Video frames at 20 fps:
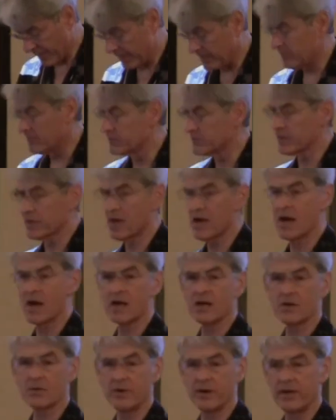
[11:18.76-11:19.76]
way. There's a
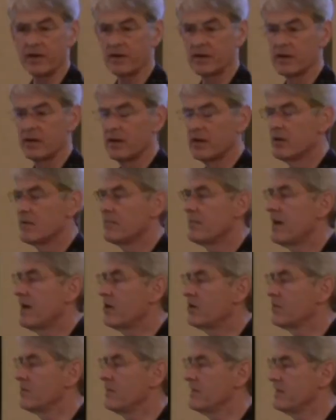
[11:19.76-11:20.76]
concrete
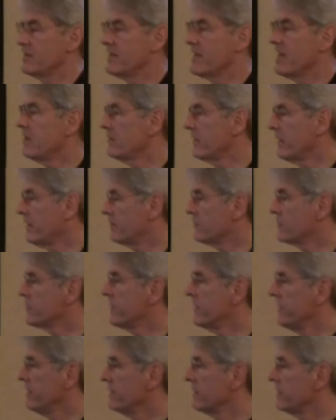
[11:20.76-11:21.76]
bound mentality of
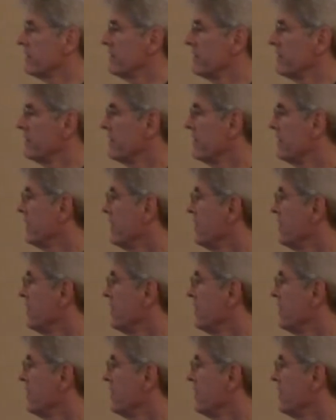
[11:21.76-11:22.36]
treating the